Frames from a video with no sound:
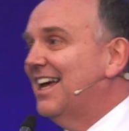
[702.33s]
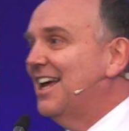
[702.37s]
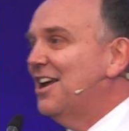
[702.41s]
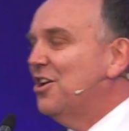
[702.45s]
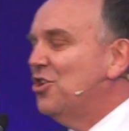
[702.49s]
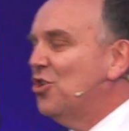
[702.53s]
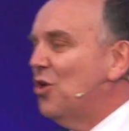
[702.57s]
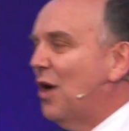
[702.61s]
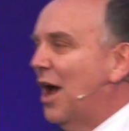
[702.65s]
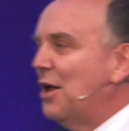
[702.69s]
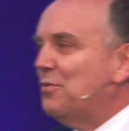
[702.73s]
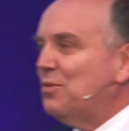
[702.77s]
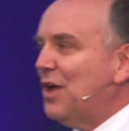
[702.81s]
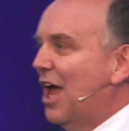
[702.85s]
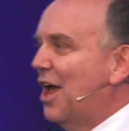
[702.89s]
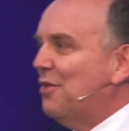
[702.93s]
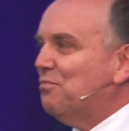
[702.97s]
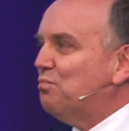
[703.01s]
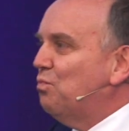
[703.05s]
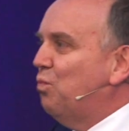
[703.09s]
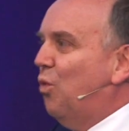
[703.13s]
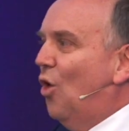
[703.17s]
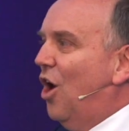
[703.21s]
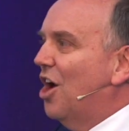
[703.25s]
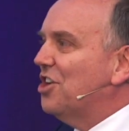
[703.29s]
You know, it,
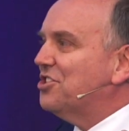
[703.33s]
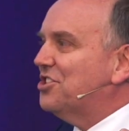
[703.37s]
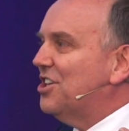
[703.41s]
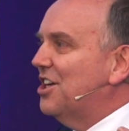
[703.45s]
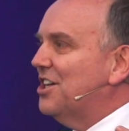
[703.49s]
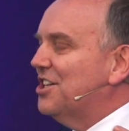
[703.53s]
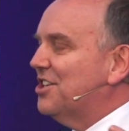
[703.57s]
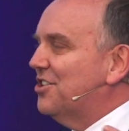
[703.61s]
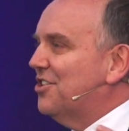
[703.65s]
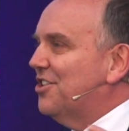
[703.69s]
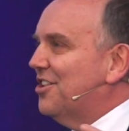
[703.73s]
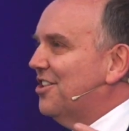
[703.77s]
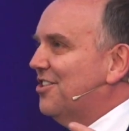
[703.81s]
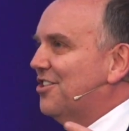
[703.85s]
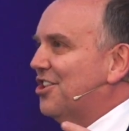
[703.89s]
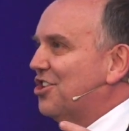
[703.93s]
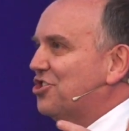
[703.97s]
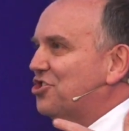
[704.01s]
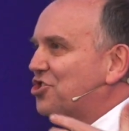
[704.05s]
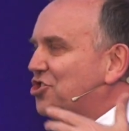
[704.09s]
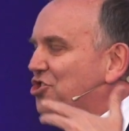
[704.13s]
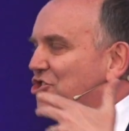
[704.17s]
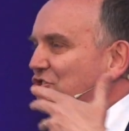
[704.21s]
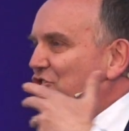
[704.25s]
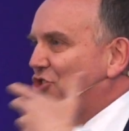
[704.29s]
it wasn't the
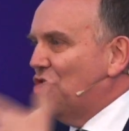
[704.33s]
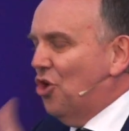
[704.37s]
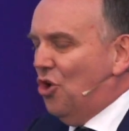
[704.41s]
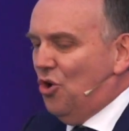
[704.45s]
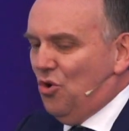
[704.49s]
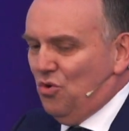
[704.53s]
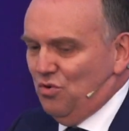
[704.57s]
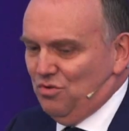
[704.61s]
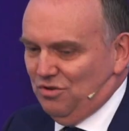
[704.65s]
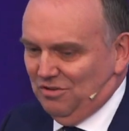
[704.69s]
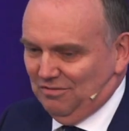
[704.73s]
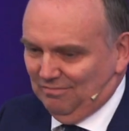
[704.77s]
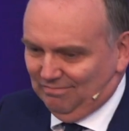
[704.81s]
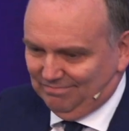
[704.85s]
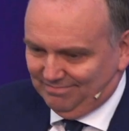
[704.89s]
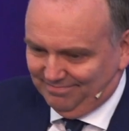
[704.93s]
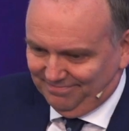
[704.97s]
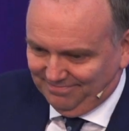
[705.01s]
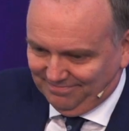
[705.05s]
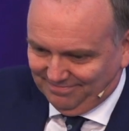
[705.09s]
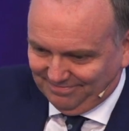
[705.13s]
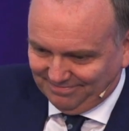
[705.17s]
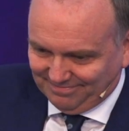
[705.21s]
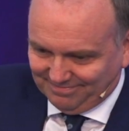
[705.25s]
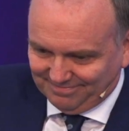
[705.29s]

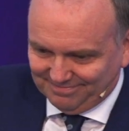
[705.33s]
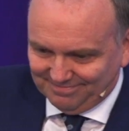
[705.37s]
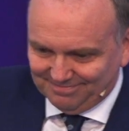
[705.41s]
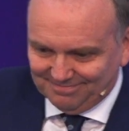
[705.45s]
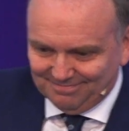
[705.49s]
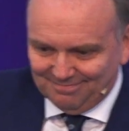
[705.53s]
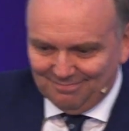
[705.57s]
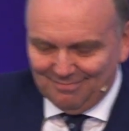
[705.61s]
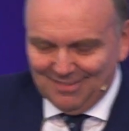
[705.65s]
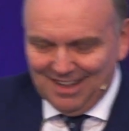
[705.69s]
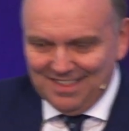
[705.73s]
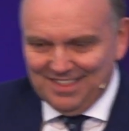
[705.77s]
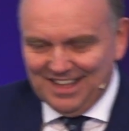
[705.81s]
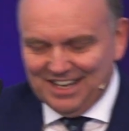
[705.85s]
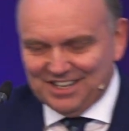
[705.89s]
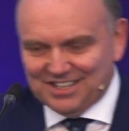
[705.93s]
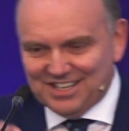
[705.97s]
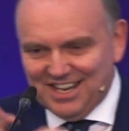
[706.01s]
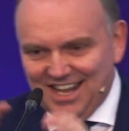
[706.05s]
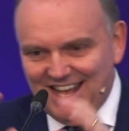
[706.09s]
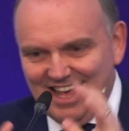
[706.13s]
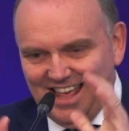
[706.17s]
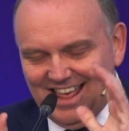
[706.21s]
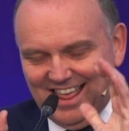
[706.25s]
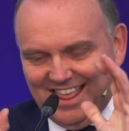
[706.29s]
stone
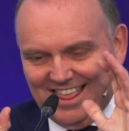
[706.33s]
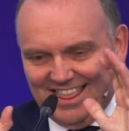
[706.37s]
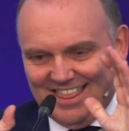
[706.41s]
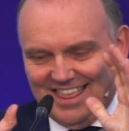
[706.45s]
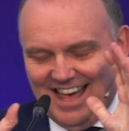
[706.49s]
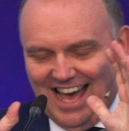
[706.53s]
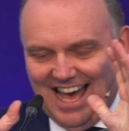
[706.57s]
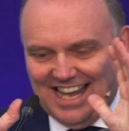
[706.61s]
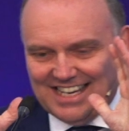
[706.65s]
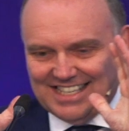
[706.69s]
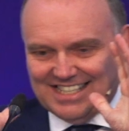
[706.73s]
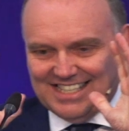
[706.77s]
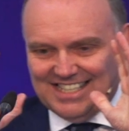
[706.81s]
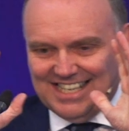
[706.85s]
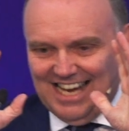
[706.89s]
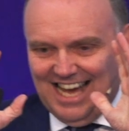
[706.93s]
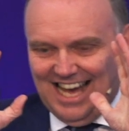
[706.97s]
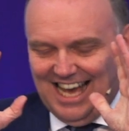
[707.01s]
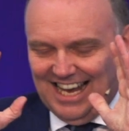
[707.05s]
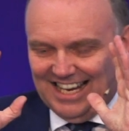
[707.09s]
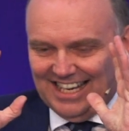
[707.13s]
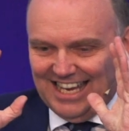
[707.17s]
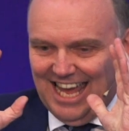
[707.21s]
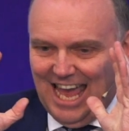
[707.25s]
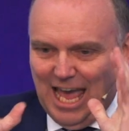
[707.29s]
that, that
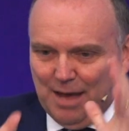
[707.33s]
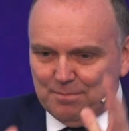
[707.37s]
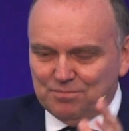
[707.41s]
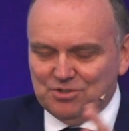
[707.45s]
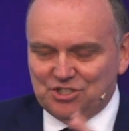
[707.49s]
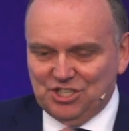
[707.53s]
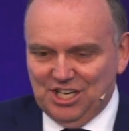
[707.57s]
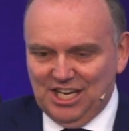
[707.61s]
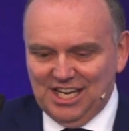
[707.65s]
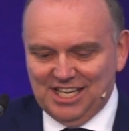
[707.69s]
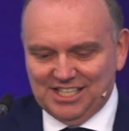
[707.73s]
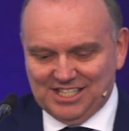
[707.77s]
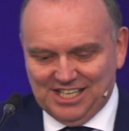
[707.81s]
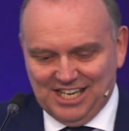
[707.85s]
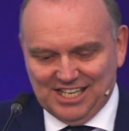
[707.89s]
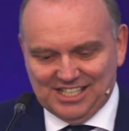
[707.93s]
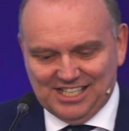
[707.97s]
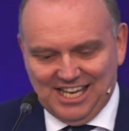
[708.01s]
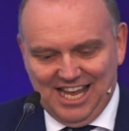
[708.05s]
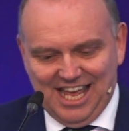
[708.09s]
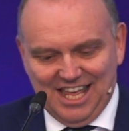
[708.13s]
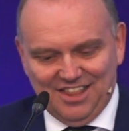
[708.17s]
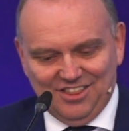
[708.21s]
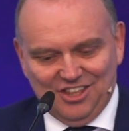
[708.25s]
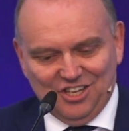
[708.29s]
uh, kept Jesus
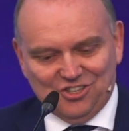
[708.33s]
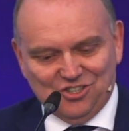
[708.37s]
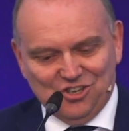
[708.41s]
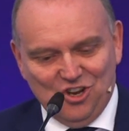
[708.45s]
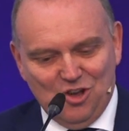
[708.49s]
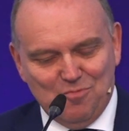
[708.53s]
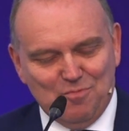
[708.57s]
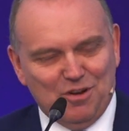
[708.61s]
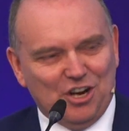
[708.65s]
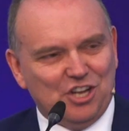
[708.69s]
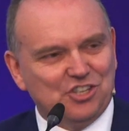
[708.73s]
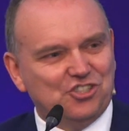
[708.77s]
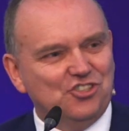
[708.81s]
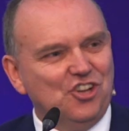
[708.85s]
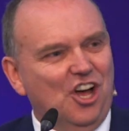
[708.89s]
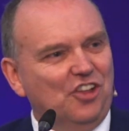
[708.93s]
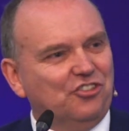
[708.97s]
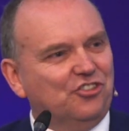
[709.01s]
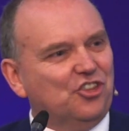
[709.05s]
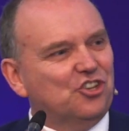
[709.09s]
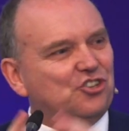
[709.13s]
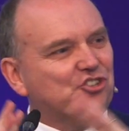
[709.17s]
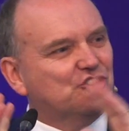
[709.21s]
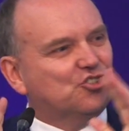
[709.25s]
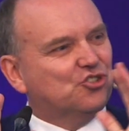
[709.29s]
in the tomb, and it's
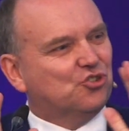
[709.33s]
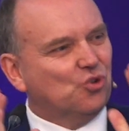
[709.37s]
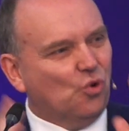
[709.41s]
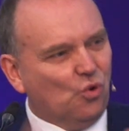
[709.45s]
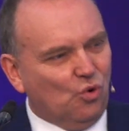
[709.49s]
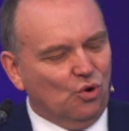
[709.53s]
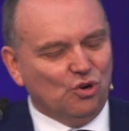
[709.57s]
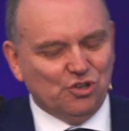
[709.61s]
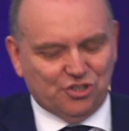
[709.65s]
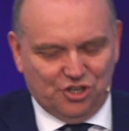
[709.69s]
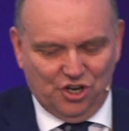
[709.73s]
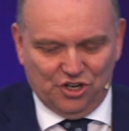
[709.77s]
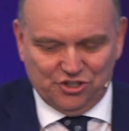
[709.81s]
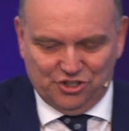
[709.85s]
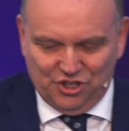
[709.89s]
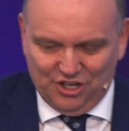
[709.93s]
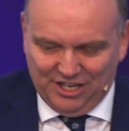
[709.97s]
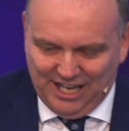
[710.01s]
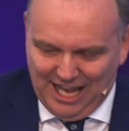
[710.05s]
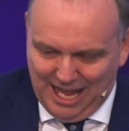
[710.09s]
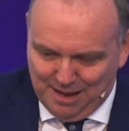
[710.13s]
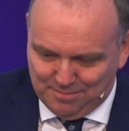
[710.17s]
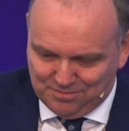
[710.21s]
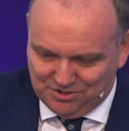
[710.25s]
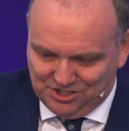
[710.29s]
not the soldiers who
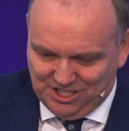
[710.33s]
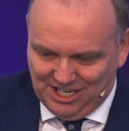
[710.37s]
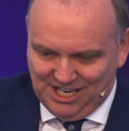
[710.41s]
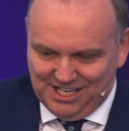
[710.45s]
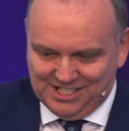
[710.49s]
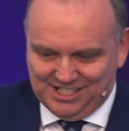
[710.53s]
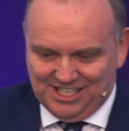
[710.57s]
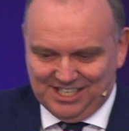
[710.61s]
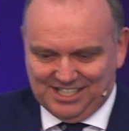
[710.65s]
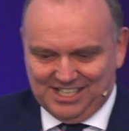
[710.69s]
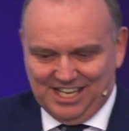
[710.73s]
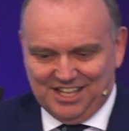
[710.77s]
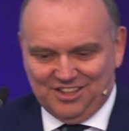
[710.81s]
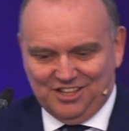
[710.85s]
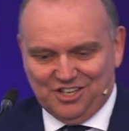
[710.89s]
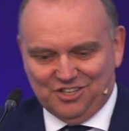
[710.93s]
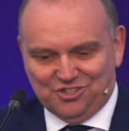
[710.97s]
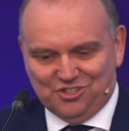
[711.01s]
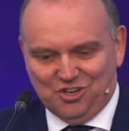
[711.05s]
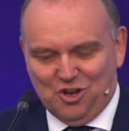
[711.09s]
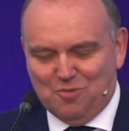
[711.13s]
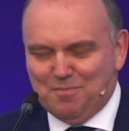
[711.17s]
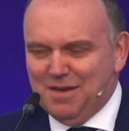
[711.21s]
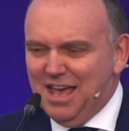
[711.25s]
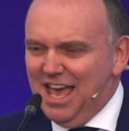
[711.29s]
kept Jesus in the
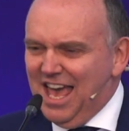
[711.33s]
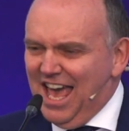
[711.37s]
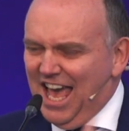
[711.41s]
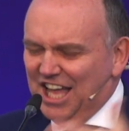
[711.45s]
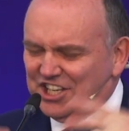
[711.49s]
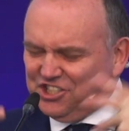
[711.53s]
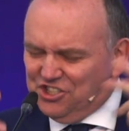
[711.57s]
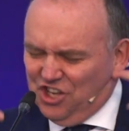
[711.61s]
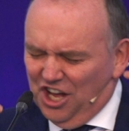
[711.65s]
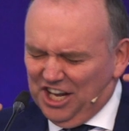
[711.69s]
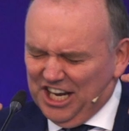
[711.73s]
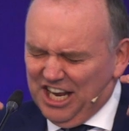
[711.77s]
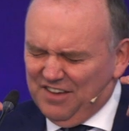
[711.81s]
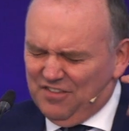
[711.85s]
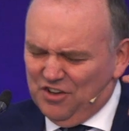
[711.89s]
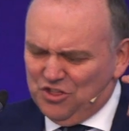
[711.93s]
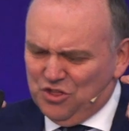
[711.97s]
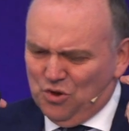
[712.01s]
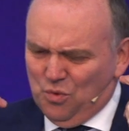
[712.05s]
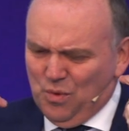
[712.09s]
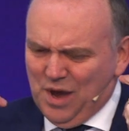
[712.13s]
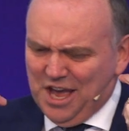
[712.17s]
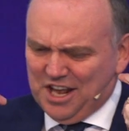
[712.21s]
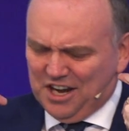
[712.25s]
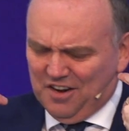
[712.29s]
tomb. It's not even
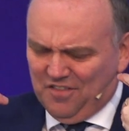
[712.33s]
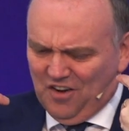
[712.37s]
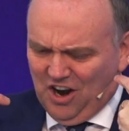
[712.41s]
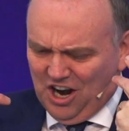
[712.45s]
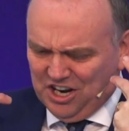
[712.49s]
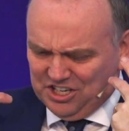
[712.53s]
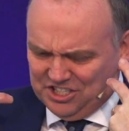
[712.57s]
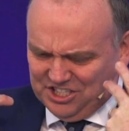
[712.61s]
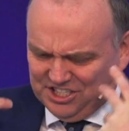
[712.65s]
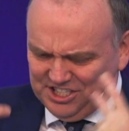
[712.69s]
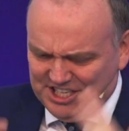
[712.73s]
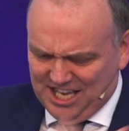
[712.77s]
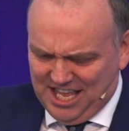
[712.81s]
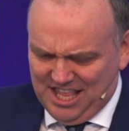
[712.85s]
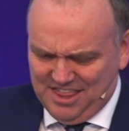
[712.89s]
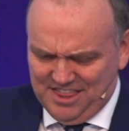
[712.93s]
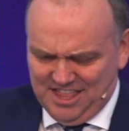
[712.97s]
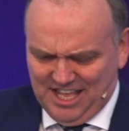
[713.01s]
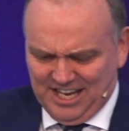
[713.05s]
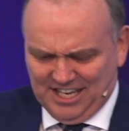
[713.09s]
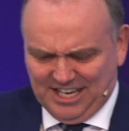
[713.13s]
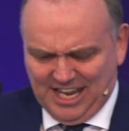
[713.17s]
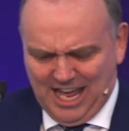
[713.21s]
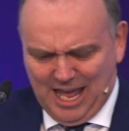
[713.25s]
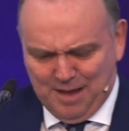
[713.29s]
the weight of our sin
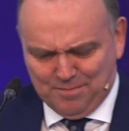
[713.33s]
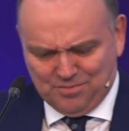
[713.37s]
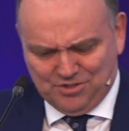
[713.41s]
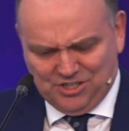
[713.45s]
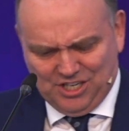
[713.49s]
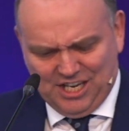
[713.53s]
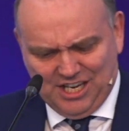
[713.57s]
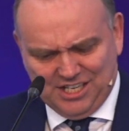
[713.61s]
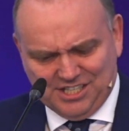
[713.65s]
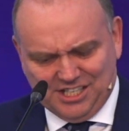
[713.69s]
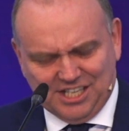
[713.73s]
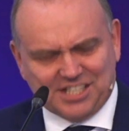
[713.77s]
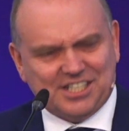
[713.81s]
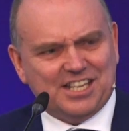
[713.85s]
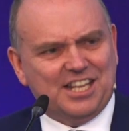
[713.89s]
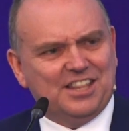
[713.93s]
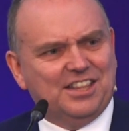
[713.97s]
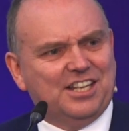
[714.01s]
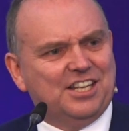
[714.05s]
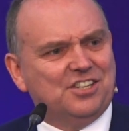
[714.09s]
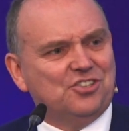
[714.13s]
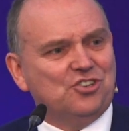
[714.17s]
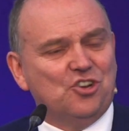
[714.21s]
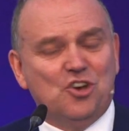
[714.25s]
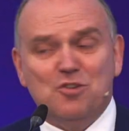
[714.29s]
that kept Jesus in
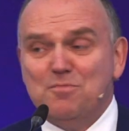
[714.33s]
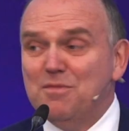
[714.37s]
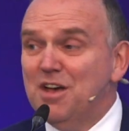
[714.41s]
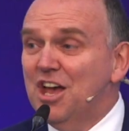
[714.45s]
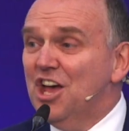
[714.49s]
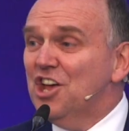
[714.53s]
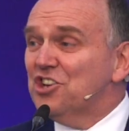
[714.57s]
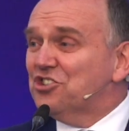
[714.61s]
the tomb.